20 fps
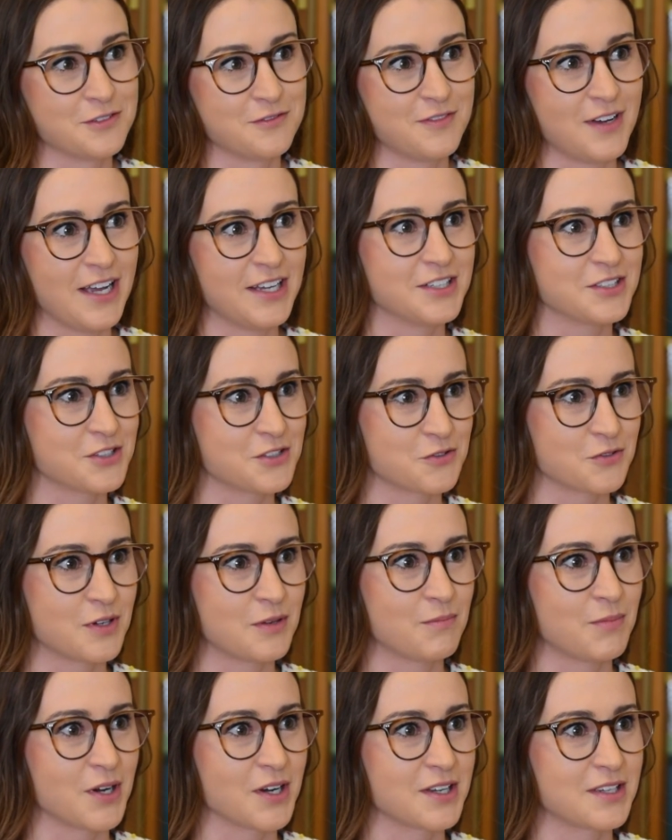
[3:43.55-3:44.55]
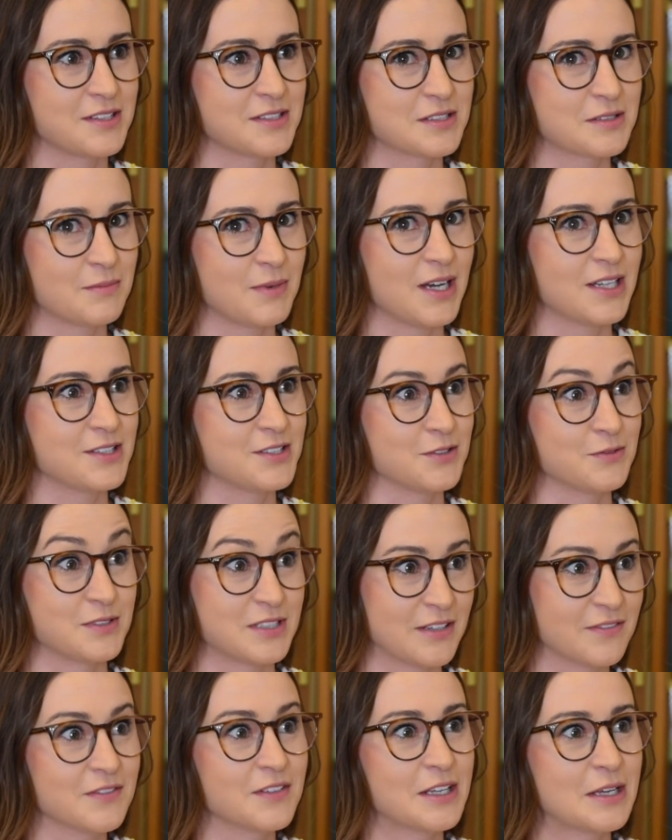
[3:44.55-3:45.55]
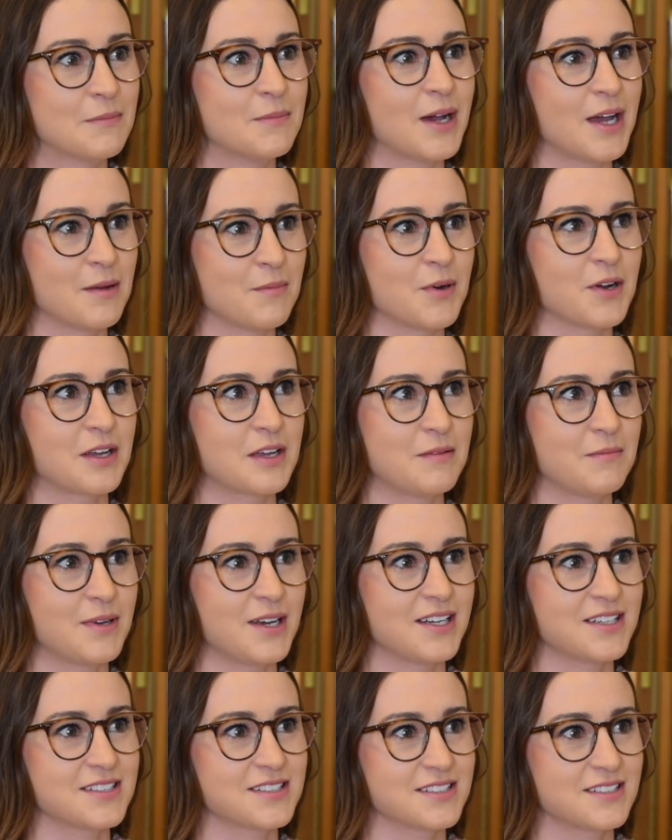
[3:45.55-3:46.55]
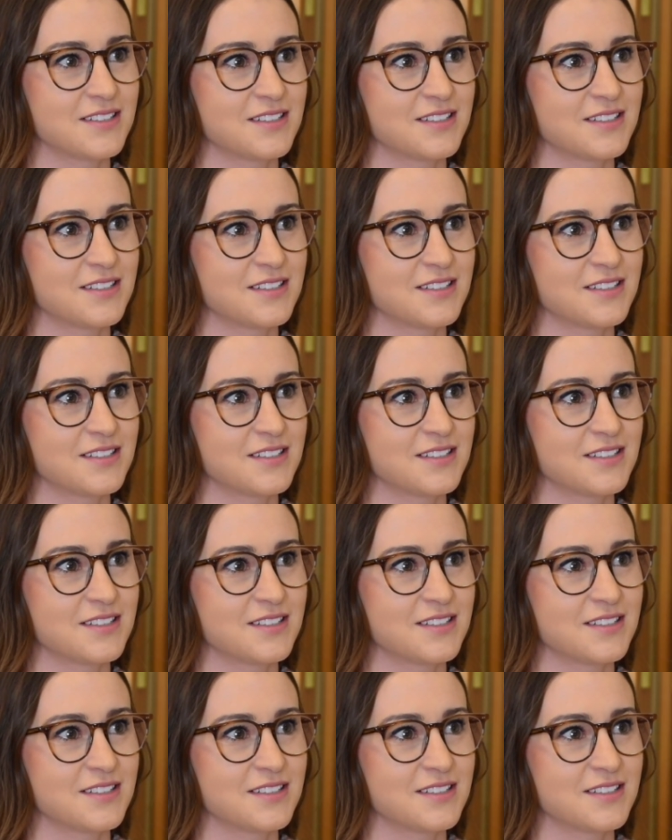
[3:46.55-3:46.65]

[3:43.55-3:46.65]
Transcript: find a street parking spot. So definitely buy a parking pass.